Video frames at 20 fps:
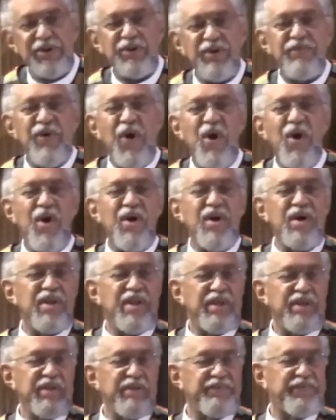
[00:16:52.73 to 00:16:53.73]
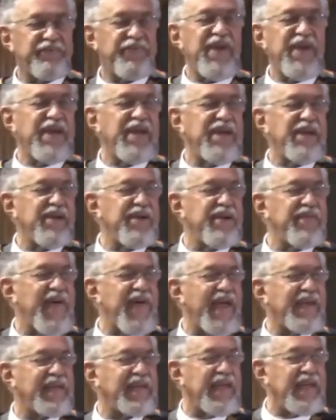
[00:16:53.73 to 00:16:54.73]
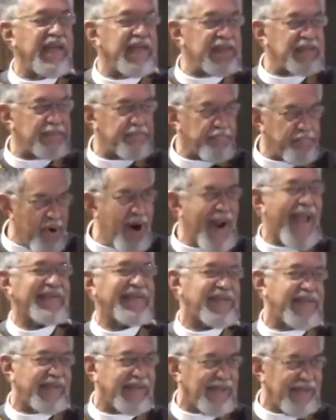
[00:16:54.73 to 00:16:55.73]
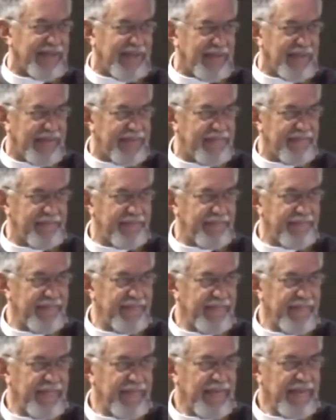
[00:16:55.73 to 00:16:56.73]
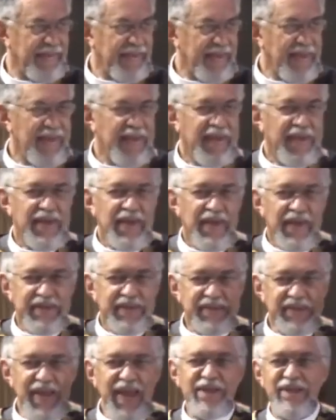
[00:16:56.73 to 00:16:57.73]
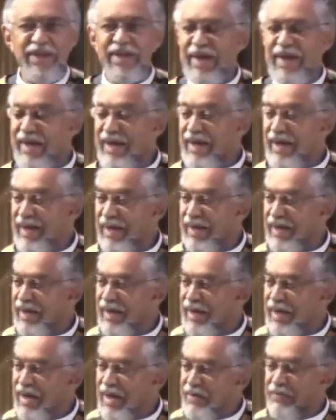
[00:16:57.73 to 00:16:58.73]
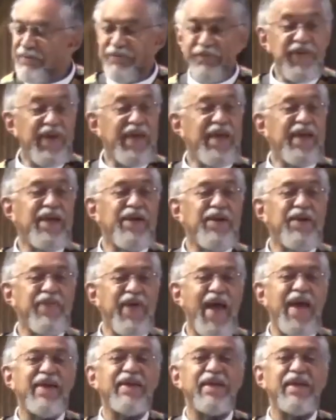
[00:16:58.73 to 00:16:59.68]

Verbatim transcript: of all, the fear that is practical. Secondly, fear that